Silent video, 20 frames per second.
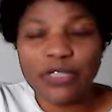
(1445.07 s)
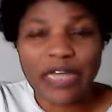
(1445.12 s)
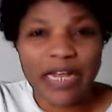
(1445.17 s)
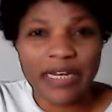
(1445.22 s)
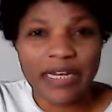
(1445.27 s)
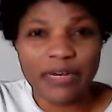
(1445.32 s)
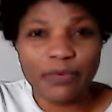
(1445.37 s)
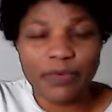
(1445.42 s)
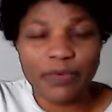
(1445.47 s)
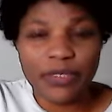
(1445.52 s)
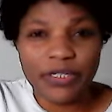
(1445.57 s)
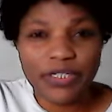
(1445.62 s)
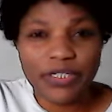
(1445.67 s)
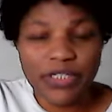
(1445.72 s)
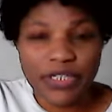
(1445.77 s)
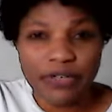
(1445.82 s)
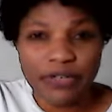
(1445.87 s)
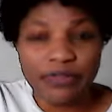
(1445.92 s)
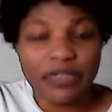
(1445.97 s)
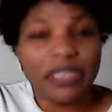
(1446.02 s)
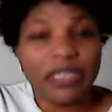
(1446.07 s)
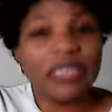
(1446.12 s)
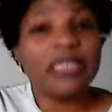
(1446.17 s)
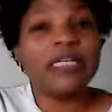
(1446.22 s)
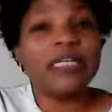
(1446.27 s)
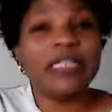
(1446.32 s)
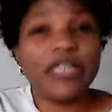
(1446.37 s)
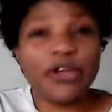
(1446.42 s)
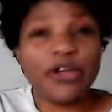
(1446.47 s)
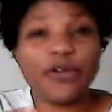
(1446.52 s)
that they will receive,
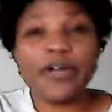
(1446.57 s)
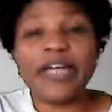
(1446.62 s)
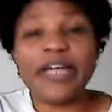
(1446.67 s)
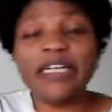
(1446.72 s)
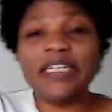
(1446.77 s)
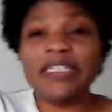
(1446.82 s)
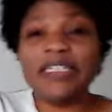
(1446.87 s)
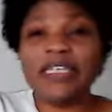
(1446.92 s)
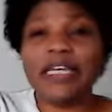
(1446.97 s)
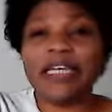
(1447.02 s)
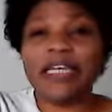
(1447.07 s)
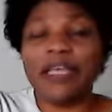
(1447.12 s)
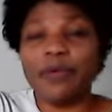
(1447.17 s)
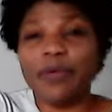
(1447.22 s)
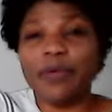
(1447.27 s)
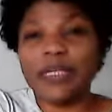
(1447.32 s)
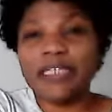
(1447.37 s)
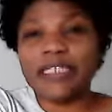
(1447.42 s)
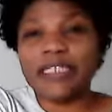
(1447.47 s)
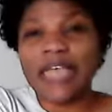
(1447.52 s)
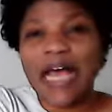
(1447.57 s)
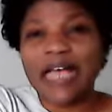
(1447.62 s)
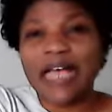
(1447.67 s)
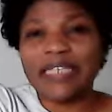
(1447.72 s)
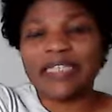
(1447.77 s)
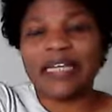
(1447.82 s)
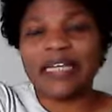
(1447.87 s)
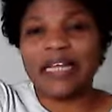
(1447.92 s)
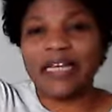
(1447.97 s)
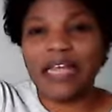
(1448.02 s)
they already take away
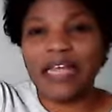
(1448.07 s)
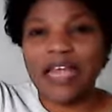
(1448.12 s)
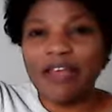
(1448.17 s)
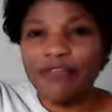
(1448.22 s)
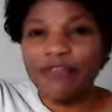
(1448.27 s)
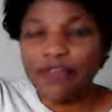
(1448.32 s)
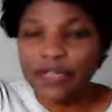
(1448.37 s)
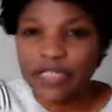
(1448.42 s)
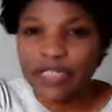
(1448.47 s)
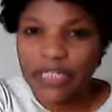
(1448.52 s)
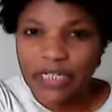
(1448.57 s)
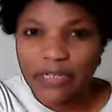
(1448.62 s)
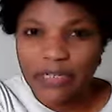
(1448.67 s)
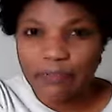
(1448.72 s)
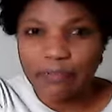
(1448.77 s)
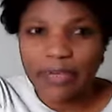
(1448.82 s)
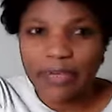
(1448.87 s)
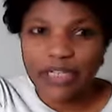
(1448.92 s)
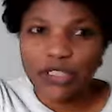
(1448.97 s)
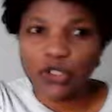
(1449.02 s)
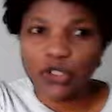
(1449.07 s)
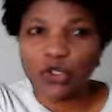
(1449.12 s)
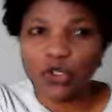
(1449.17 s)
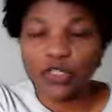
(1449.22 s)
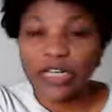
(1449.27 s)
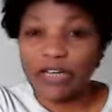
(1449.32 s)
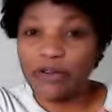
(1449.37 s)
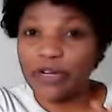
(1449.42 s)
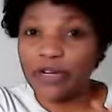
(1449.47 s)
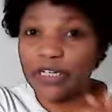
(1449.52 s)
tax and everything, pension,
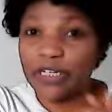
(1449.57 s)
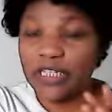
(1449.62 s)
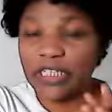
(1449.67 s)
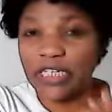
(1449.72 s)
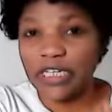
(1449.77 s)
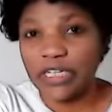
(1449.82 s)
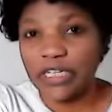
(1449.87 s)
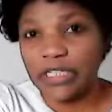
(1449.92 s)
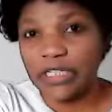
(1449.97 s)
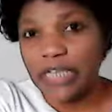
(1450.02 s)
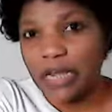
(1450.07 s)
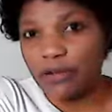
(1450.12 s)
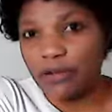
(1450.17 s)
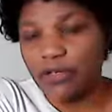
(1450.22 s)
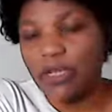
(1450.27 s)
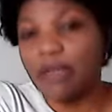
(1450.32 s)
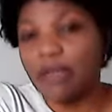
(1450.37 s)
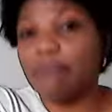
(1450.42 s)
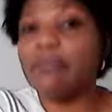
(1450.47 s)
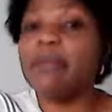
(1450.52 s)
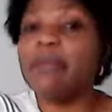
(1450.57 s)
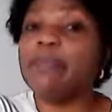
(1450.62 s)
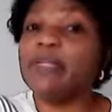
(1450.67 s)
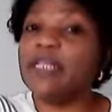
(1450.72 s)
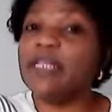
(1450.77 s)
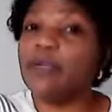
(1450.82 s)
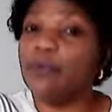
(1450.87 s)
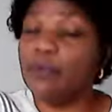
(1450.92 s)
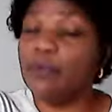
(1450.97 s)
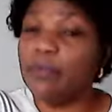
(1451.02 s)
they already take it out. Maybe
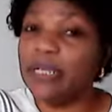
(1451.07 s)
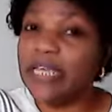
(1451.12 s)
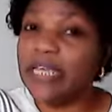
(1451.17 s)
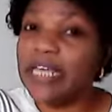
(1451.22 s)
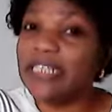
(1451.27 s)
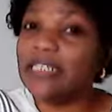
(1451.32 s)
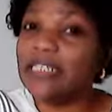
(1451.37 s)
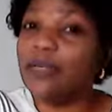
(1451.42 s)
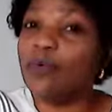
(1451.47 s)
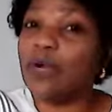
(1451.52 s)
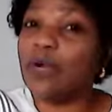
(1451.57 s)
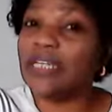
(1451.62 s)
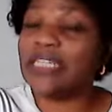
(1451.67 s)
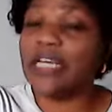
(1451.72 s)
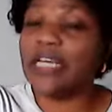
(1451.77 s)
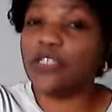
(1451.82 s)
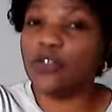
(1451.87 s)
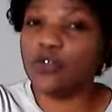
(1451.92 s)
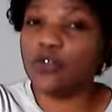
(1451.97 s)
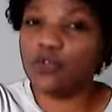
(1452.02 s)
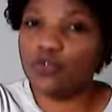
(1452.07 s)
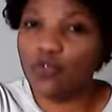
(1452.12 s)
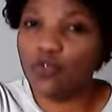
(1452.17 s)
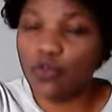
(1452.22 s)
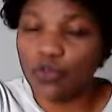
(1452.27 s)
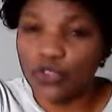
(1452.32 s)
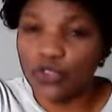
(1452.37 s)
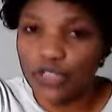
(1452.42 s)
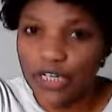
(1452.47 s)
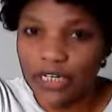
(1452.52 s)
they will be getting
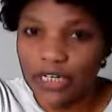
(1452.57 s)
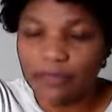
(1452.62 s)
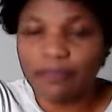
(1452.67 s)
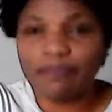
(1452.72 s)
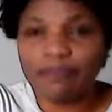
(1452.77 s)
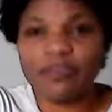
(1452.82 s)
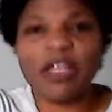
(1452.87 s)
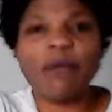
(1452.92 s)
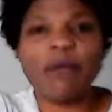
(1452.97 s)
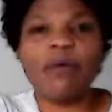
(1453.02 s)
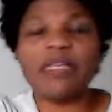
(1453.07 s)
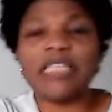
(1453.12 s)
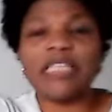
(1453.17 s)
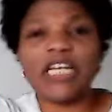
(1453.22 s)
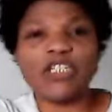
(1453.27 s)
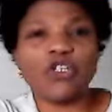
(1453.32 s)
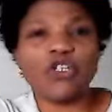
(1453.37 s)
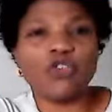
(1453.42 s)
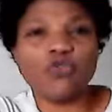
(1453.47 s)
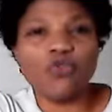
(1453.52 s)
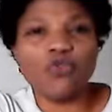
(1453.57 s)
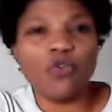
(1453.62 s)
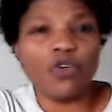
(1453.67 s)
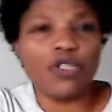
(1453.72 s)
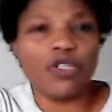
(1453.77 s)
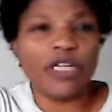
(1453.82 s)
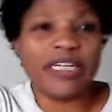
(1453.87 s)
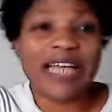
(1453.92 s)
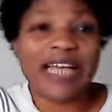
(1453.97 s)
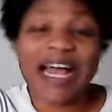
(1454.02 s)
1,200. That
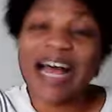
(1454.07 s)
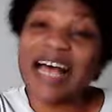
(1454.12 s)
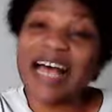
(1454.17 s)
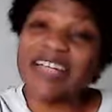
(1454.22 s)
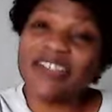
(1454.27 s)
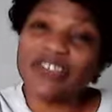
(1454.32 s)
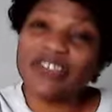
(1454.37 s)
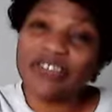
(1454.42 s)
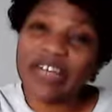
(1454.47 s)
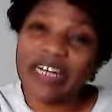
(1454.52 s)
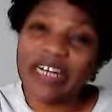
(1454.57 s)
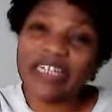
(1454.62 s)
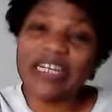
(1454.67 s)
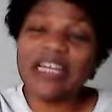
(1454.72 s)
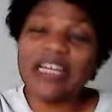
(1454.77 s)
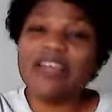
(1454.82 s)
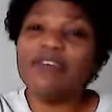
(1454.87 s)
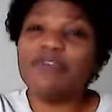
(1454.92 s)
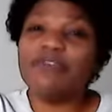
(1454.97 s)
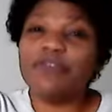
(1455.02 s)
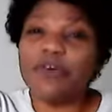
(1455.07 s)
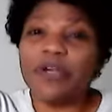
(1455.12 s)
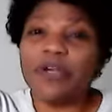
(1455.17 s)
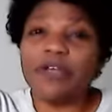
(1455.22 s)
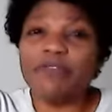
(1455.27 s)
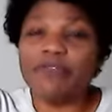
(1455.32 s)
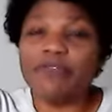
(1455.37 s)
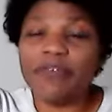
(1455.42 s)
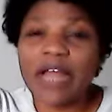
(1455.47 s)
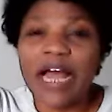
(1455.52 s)
1,200, their house rent for a
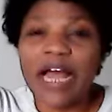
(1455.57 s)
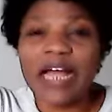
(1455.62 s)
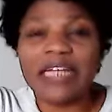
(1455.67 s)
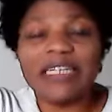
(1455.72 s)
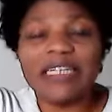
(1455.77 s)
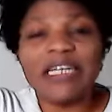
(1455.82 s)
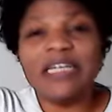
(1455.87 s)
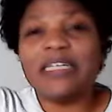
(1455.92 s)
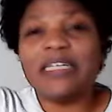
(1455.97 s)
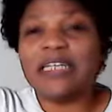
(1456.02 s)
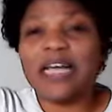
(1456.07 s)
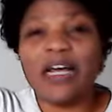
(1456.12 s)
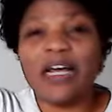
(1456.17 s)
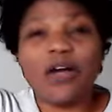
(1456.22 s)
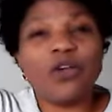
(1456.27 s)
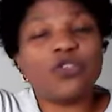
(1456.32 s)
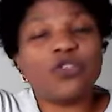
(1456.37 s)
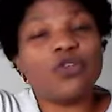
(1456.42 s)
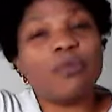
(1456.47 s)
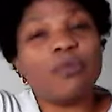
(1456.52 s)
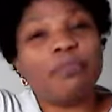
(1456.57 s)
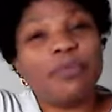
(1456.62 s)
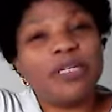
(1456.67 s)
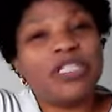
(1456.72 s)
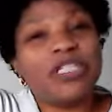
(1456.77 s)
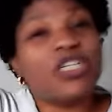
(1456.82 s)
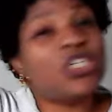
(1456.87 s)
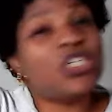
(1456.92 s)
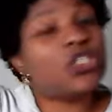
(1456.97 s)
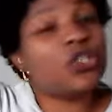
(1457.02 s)
flat can also be
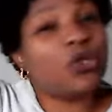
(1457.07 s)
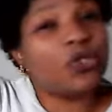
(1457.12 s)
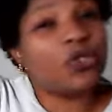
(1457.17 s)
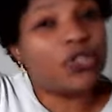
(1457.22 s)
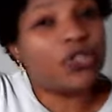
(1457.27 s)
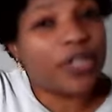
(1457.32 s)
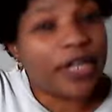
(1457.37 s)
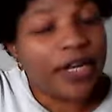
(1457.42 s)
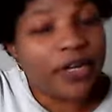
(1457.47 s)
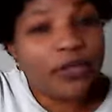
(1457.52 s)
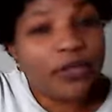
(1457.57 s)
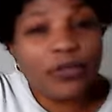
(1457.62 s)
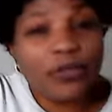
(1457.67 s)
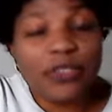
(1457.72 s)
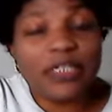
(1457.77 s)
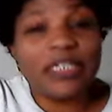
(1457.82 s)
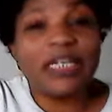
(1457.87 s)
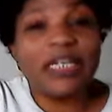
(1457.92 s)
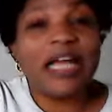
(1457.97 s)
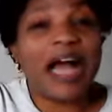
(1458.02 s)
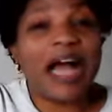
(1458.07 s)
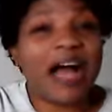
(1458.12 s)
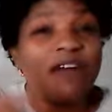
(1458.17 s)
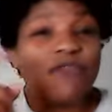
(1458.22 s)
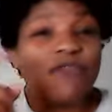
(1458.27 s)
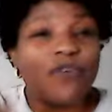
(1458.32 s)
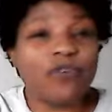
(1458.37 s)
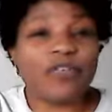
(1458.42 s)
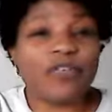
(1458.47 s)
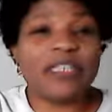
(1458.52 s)
600. You see, half
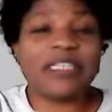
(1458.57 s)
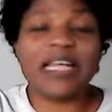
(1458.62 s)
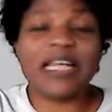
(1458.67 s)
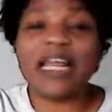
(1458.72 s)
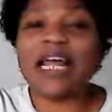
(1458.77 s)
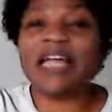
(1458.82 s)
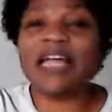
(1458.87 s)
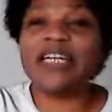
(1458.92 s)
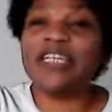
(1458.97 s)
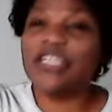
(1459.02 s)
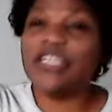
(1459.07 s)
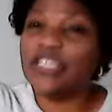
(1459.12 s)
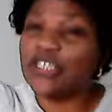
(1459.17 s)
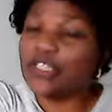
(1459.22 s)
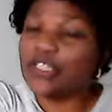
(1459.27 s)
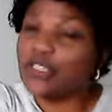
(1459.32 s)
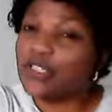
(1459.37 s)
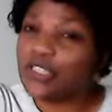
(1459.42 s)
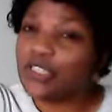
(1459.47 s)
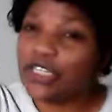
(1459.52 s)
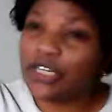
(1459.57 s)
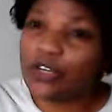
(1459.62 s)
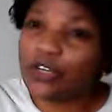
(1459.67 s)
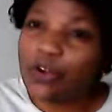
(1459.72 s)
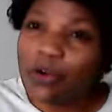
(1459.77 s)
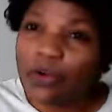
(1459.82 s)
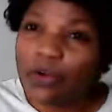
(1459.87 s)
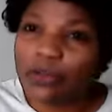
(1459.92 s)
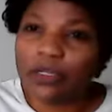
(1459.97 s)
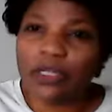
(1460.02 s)
of the salary is still
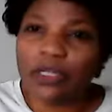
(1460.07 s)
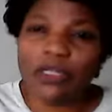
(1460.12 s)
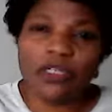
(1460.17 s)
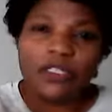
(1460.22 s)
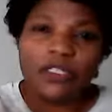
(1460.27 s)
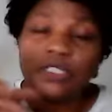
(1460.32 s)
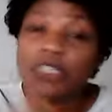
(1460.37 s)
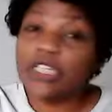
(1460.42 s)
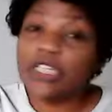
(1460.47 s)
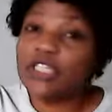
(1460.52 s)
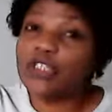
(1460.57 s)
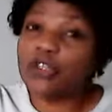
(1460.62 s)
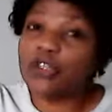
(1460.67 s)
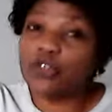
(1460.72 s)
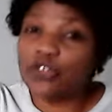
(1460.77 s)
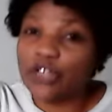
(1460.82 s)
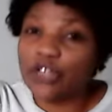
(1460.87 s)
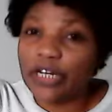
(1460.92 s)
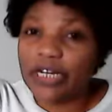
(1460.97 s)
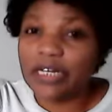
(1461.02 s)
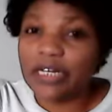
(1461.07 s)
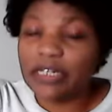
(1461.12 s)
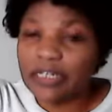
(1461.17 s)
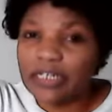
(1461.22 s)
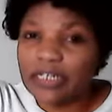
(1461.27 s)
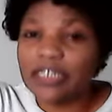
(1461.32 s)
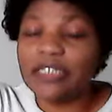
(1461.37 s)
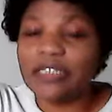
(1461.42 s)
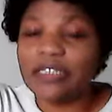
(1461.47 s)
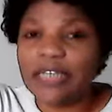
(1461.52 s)
gone. 600
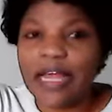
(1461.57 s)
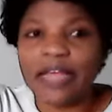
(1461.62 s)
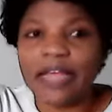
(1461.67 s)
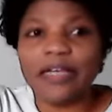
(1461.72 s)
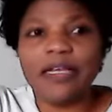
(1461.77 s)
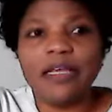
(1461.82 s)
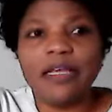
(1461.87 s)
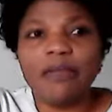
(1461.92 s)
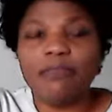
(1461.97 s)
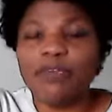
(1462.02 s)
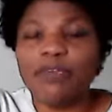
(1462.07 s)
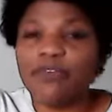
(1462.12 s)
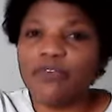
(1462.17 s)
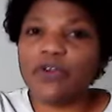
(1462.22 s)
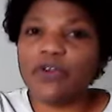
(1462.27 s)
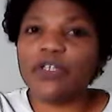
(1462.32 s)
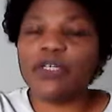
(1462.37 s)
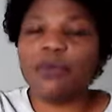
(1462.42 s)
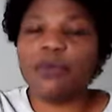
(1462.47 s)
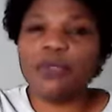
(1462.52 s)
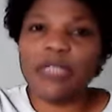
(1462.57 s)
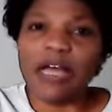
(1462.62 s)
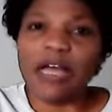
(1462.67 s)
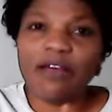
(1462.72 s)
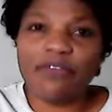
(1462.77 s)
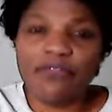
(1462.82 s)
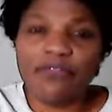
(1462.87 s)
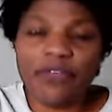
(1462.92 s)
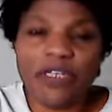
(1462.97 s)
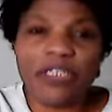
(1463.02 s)
each side before they will now
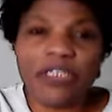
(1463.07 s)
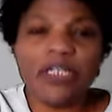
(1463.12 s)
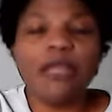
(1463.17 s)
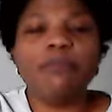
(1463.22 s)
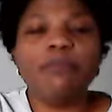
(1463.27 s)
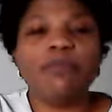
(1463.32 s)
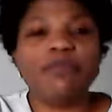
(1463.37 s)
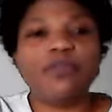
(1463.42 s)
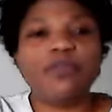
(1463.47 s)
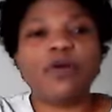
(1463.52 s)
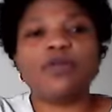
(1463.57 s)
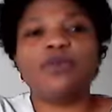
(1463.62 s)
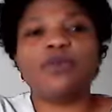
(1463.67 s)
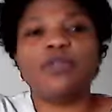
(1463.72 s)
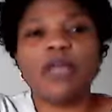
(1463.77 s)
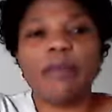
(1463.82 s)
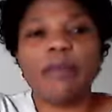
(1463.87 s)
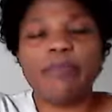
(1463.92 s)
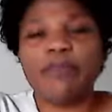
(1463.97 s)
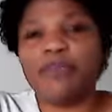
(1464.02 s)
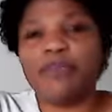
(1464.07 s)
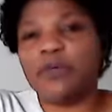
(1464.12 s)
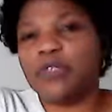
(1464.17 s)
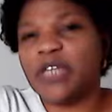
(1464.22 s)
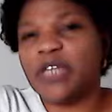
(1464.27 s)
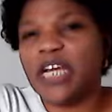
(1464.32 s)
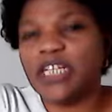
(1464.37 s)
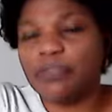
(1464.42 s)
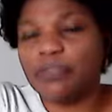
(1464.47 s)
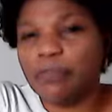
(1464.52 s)
feed, before they will now pay for
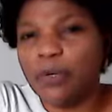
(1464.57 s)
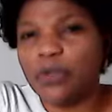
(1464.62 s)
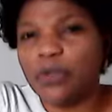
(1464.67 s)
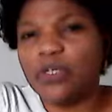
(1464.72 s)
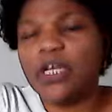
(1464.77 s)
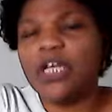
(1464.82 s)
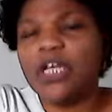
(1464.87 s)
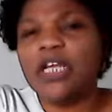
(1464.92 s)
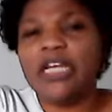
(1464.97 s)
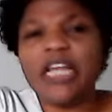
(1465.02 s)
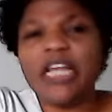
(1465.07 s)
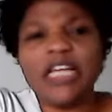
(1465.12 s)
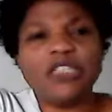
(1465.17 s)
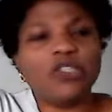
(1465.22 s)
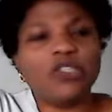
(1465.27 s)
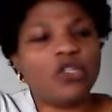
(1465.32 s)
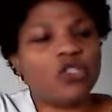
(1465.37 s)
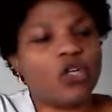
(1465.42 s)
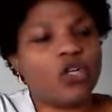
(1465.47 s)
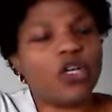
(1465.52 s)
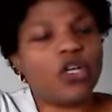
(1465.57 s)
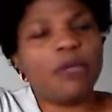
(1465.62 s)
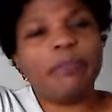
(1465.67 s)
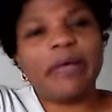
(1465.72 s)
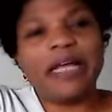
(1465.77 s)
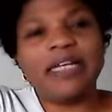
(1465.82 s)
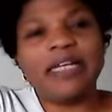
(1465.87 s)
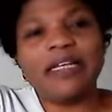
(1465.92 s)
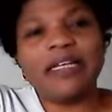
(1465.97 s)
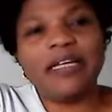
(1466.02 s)
transport. Let's not talk
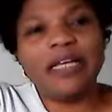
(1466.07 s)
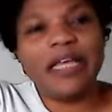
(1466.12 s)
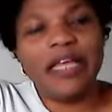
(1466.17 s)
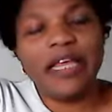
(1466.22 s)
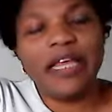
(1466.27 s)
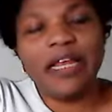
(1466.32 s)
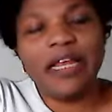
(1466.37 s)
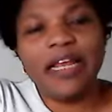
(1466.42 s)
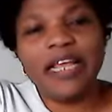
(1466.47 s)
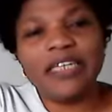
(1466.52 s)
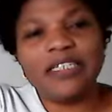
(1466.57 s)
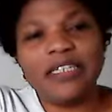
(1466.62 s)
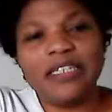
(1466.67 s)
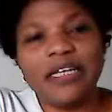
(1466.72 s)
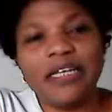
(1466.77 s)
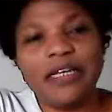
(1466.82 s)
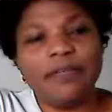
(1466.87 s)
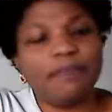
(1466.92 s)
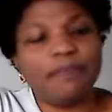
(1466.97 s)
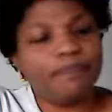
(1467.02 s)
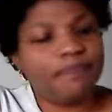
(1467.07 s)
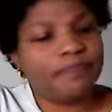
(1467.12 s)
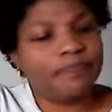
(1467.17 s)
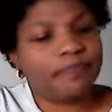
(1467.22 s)
about let's say